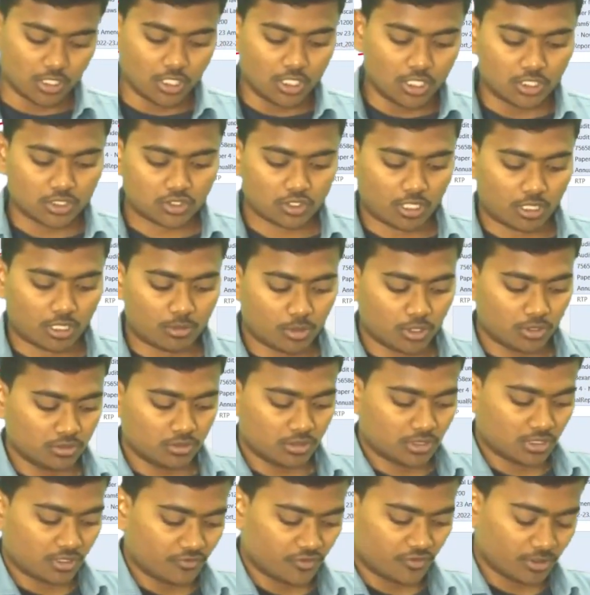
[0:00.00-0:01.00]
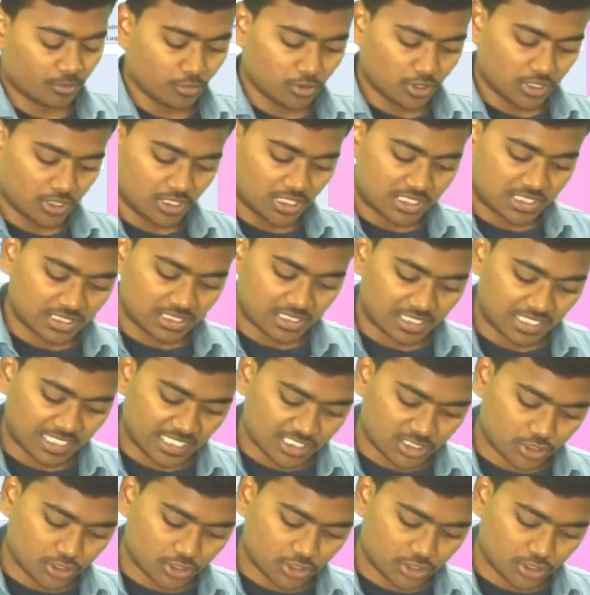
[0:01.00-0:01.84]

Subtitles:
So amount of remuneration that has